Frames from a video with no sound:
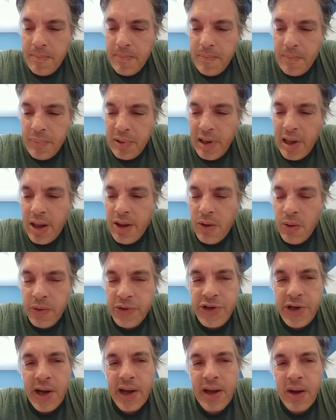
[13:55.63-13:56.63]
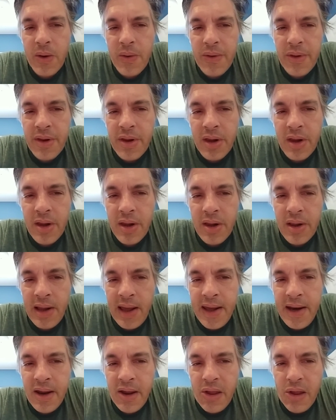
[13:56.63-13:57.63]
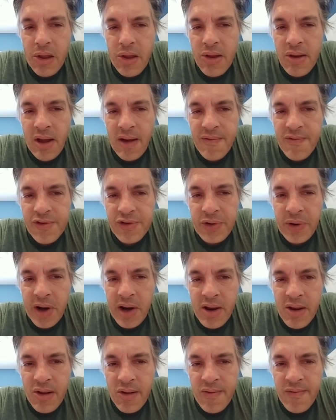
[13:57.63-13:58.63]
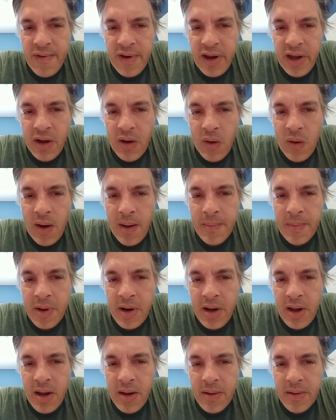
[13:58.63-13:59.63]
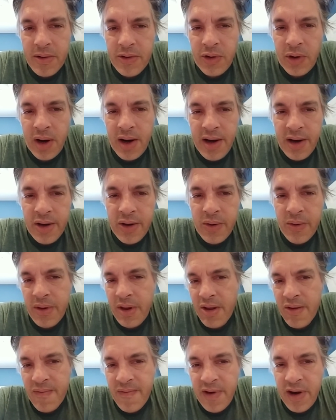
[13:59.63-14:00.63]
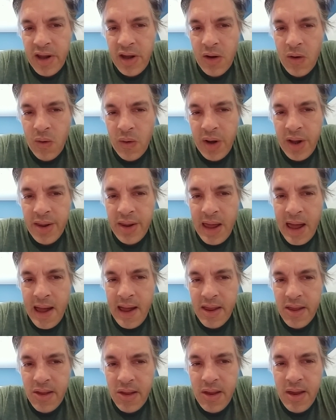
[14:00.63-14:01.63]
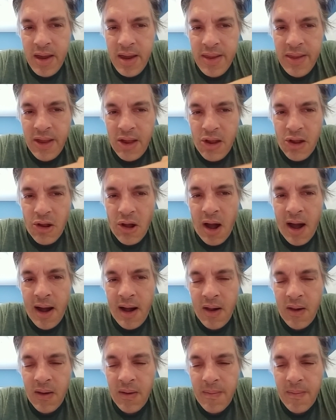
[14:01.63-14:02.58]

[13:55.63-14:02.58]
Please go check out the latest Snuff Strings video. I'm going to try to do this video in the style